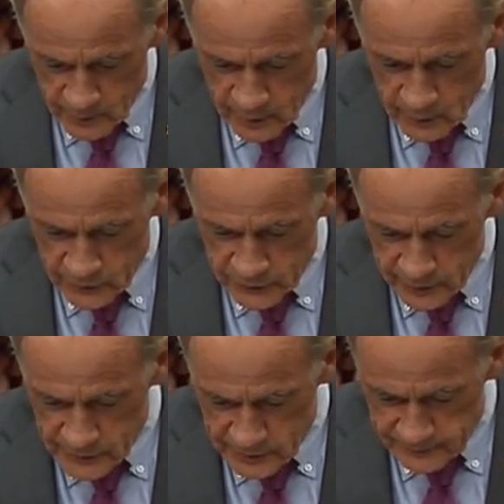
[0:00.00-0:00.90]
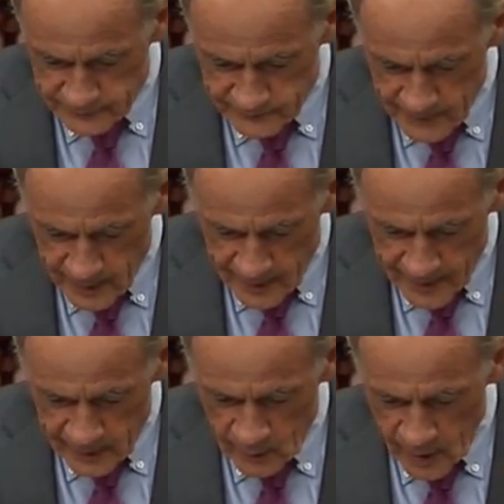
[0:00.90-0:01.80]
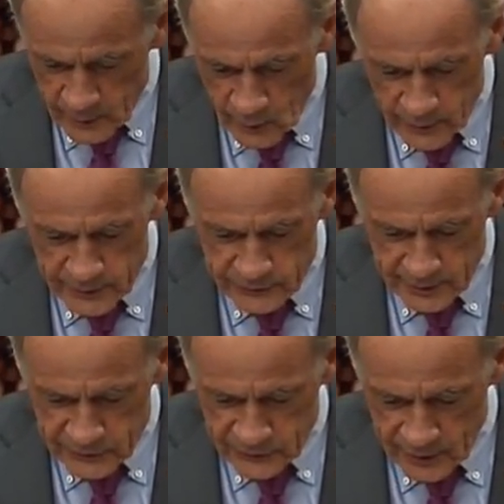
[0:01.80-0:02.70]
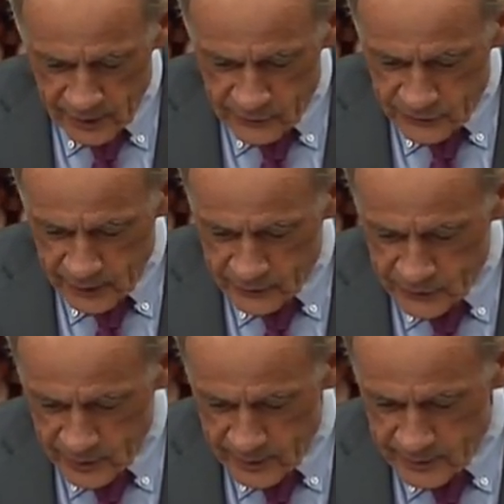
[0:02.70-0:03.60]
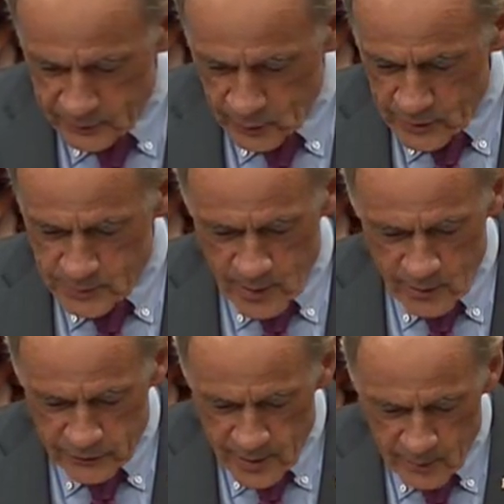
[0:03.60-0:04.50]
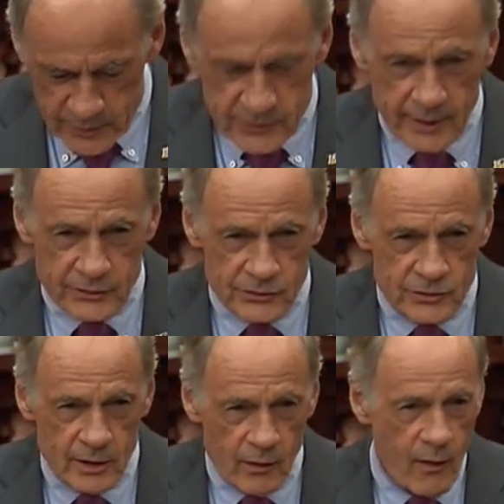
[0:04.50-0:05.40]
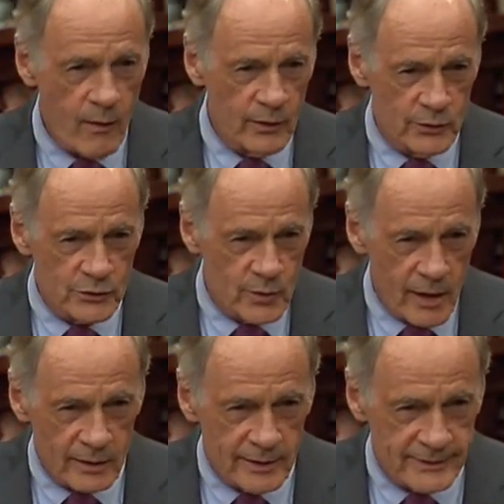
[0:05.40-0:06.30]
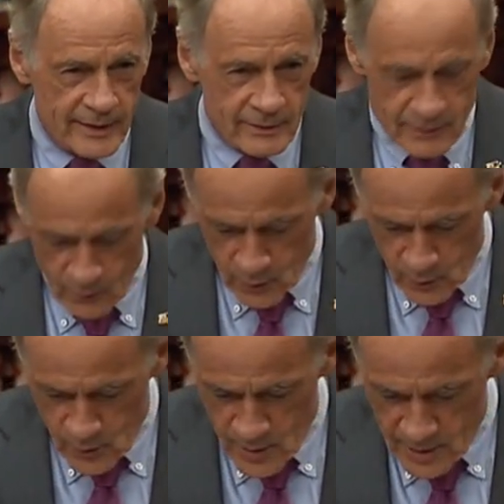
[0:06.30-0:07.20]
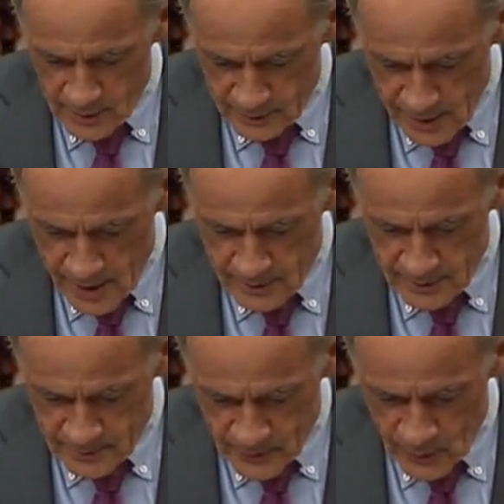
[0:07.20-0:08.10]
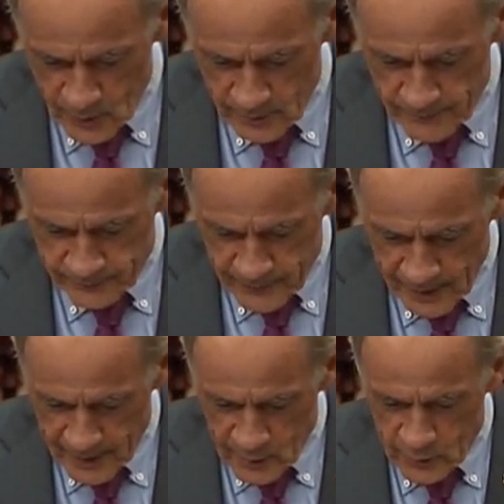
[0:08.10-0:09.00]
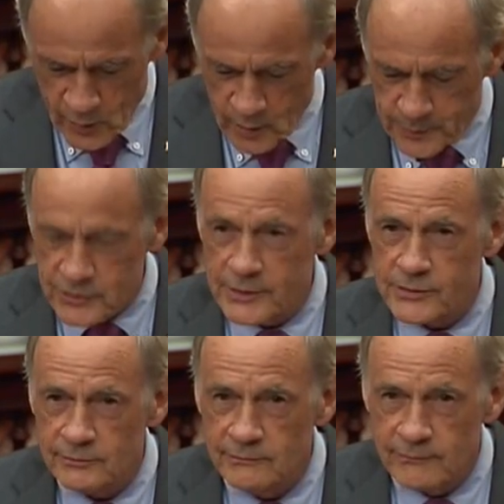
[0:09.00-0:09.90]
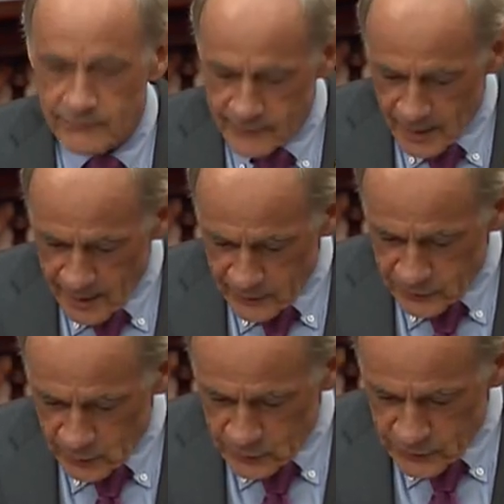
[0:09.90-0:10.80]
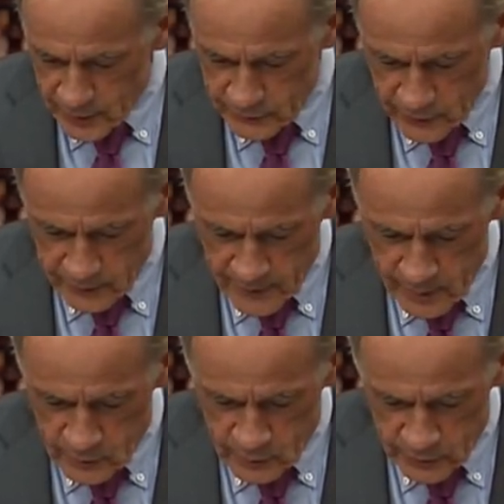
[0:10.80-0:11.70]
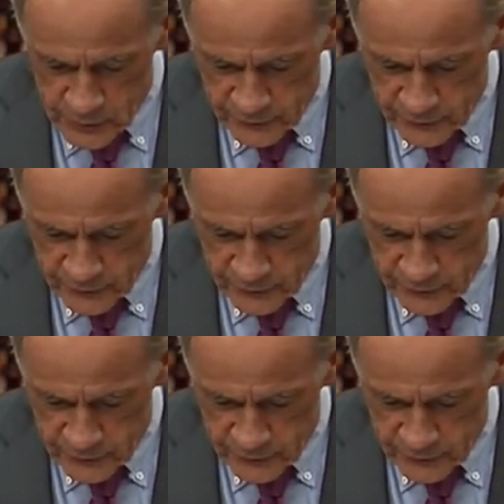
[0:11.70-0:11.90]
someone who is diligent. And I know that Undersecretary Torres Small possesses all of those qualities and a whole lot more. In her current position as the Undersecretary of Agriculture